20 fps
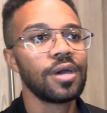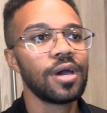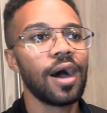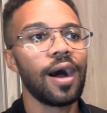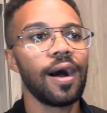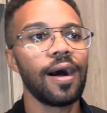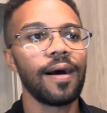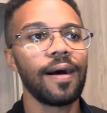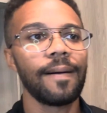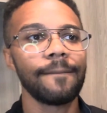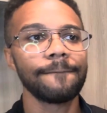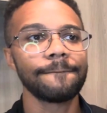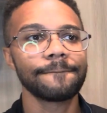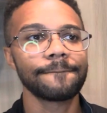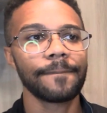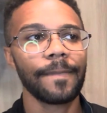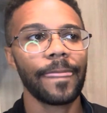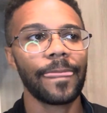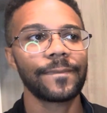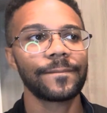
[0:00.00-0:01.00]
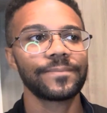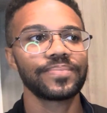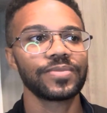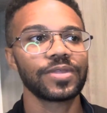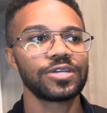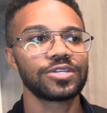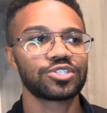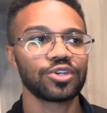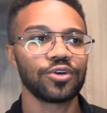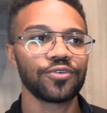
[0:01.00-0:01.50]

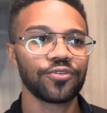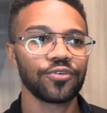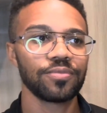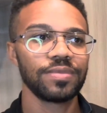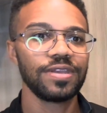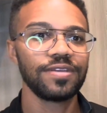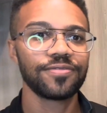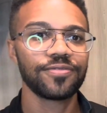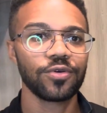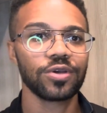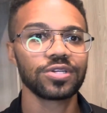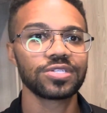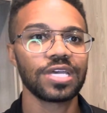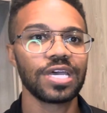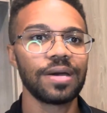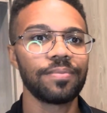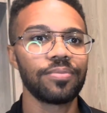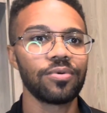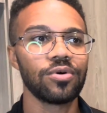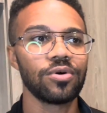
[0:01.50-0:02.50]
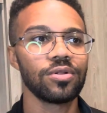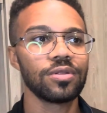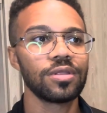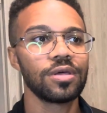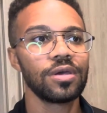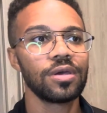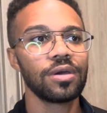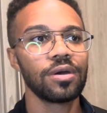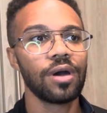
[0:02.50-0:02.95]
So for me, for example,